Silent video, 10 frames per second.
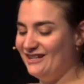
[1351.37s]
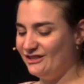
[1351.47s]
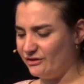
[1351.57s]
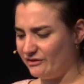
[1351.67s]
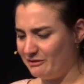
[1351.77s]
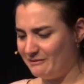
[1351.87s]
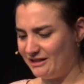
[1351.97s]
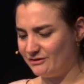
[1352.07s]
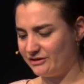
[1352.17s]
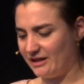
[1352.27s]
So you don't even
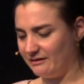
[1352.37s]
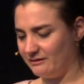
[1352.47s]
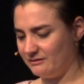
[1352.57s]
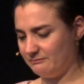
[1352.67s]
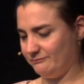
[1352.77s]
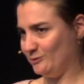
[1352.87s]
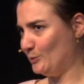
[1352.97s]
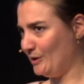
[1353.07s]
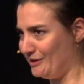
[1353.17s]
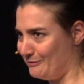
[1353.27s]
need to send
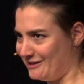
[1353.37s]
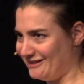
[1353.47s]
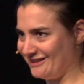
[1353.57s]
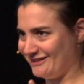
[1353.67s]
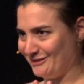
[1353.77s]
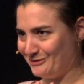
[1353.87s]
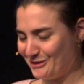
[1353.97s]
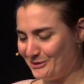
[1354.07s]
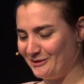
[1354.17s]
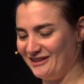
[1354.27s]
whatever it is that you're
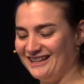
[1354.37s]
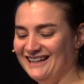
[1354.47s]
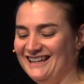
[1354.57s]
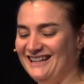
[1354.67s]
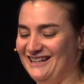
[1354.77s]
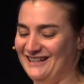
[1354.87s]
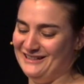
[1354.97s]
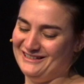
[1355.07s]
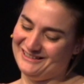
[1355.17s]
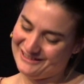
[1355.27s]
recording
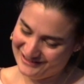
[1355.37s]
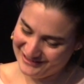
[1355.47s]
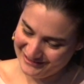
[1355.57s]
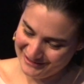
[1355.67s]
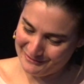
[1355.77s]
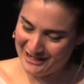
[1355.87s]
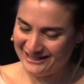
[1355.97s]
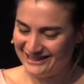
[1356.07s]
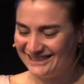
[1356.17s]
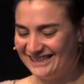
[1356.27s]
through the
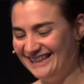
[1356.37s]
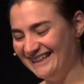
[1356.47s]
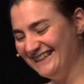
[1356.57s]
wires.